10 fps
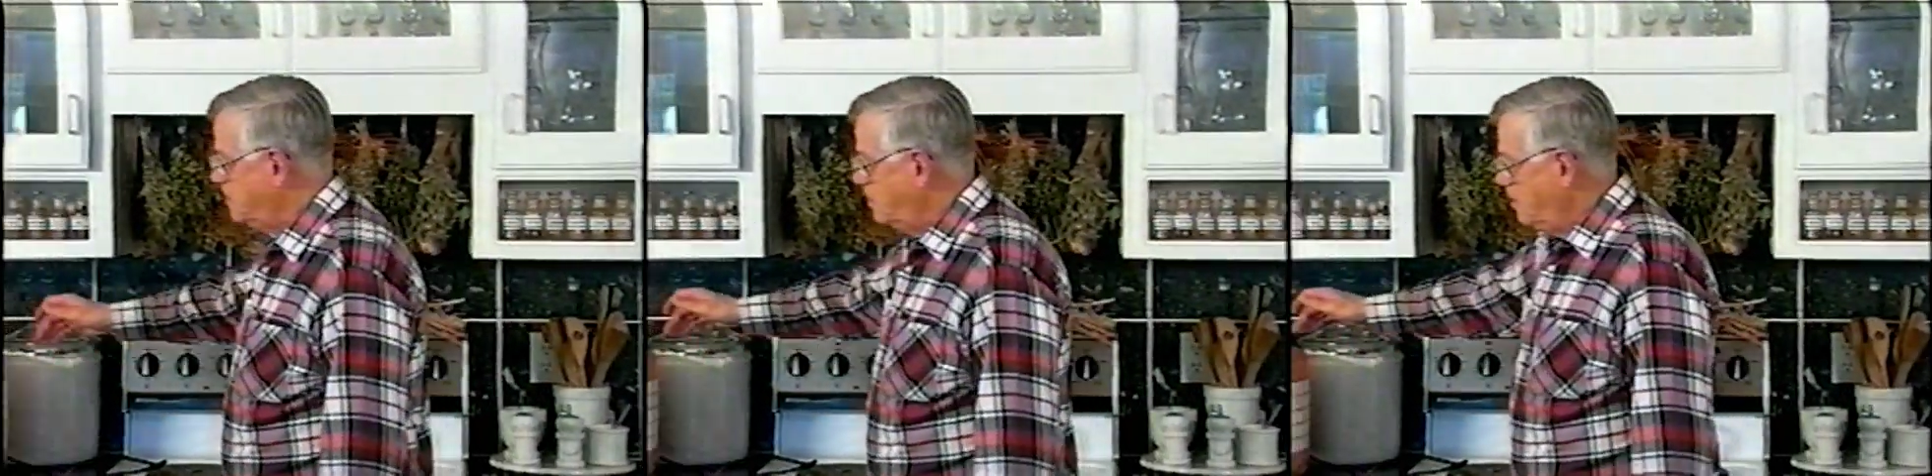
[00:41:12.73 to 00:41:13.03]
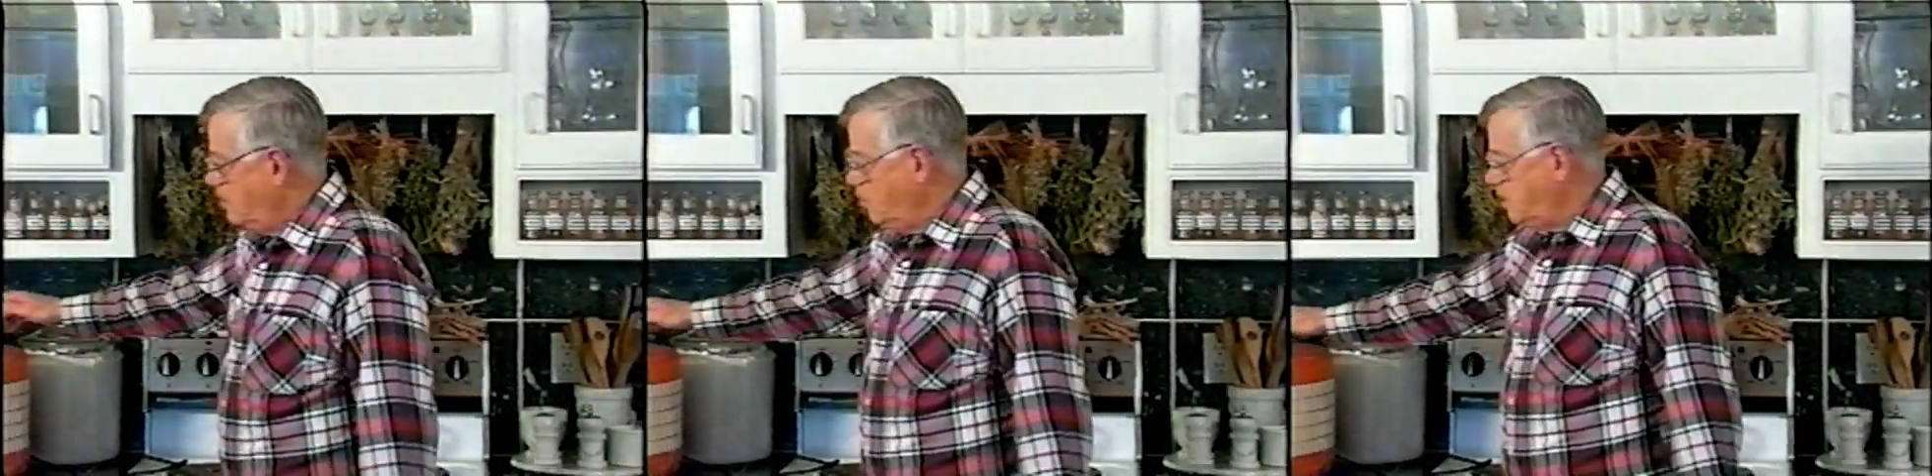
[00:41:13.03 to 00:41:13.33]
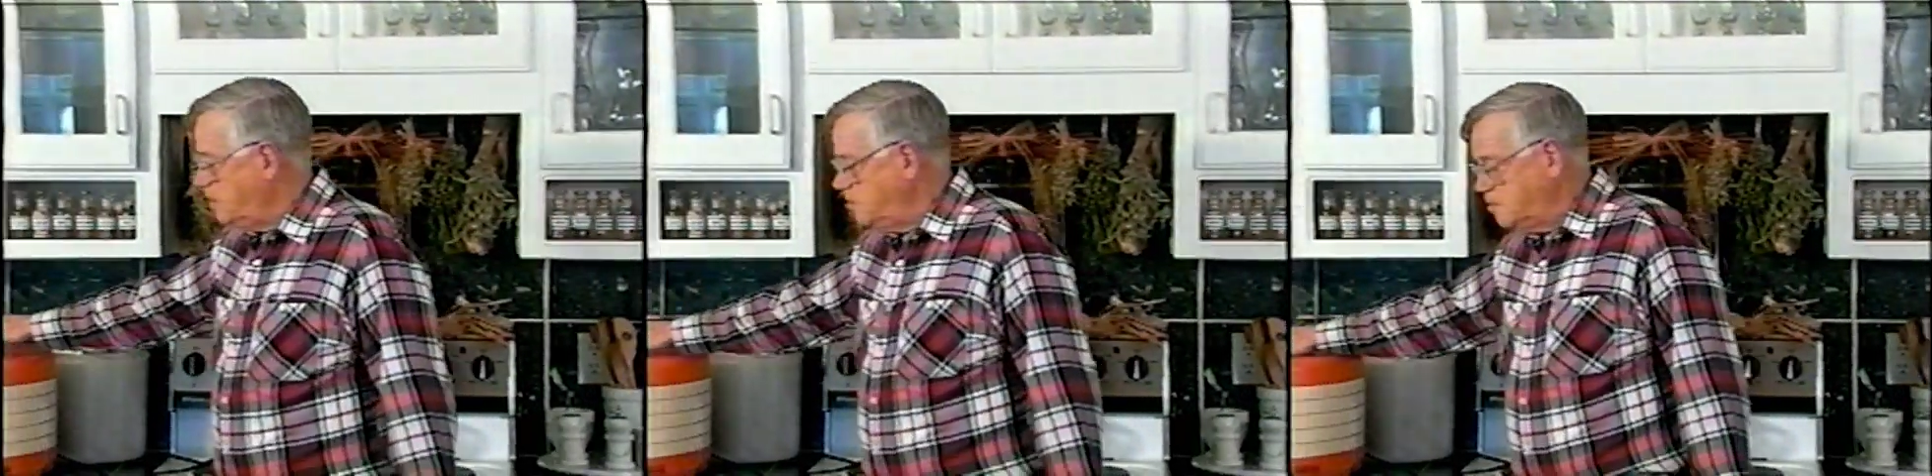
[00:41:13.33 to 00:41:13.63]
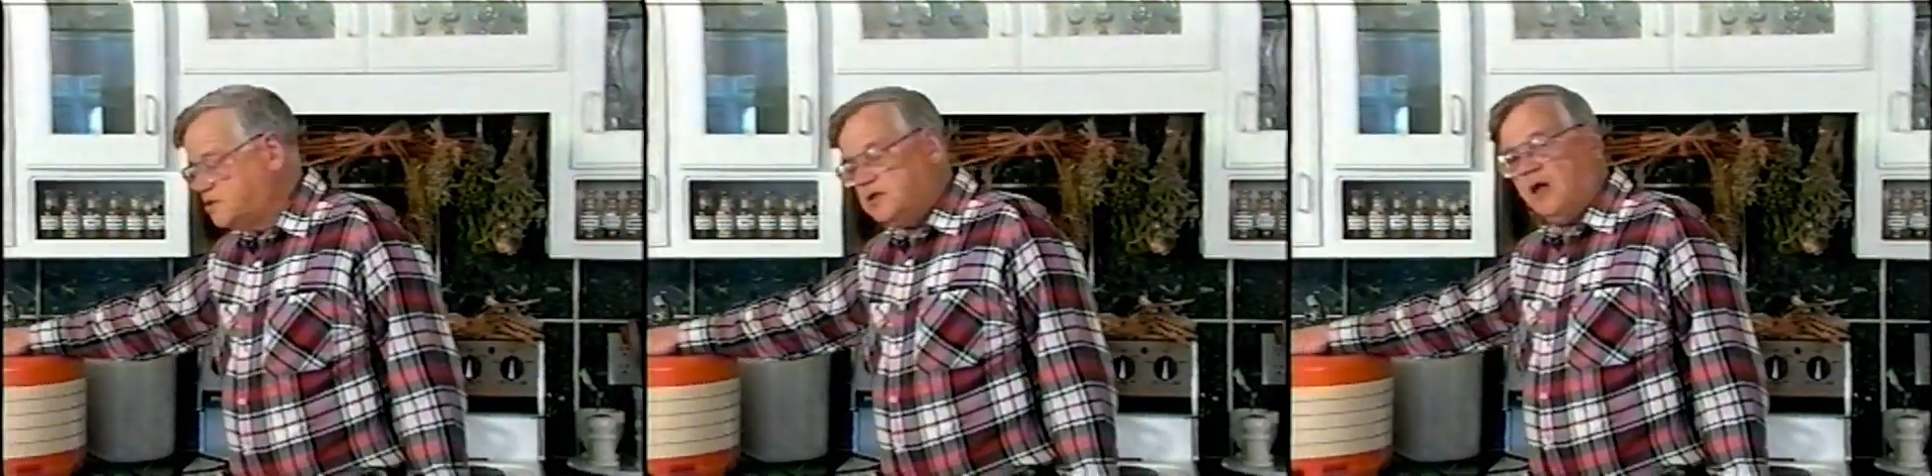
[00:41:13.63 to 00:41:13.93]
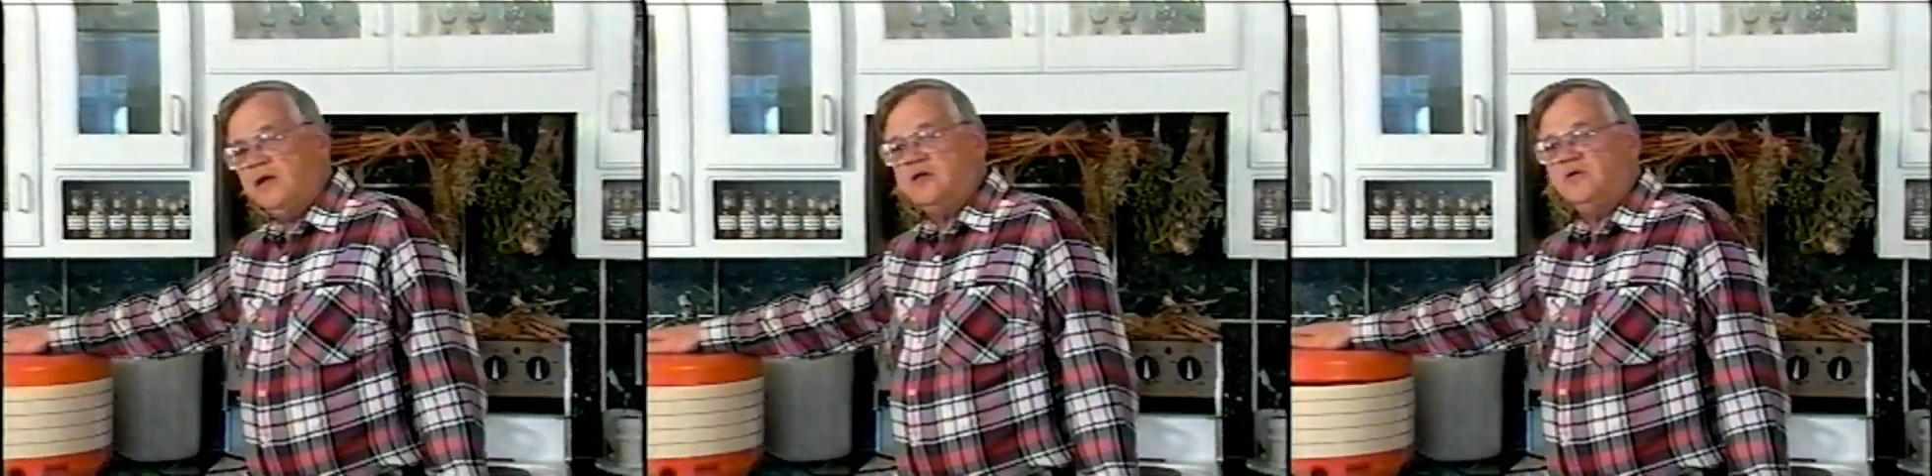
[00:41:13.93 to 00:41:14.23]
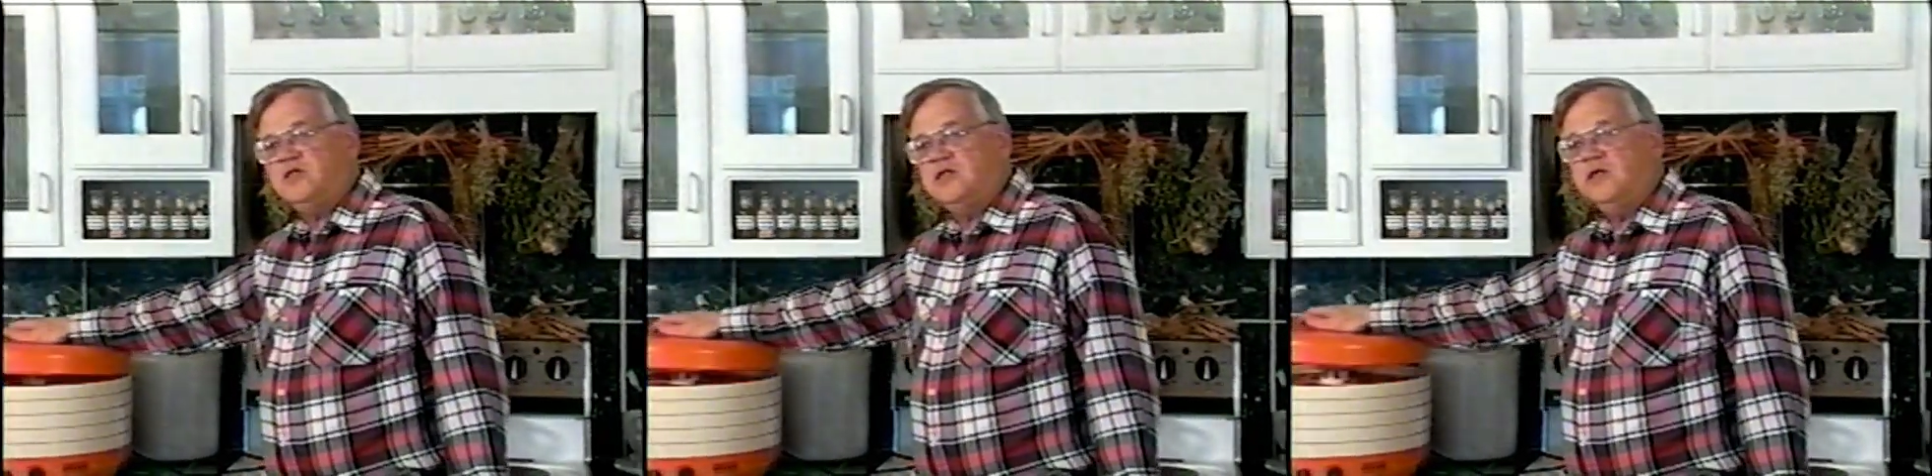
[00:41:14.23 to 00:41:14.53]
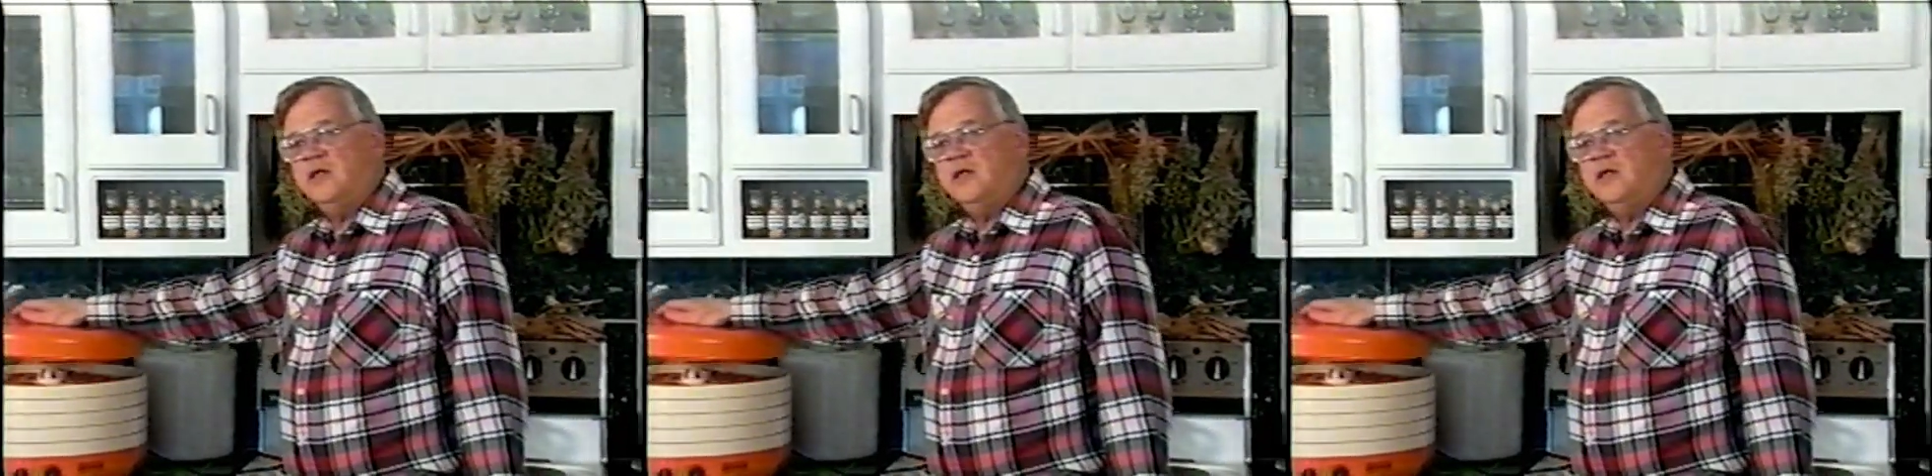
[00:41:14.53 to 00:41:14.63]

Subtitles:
we can use electricity at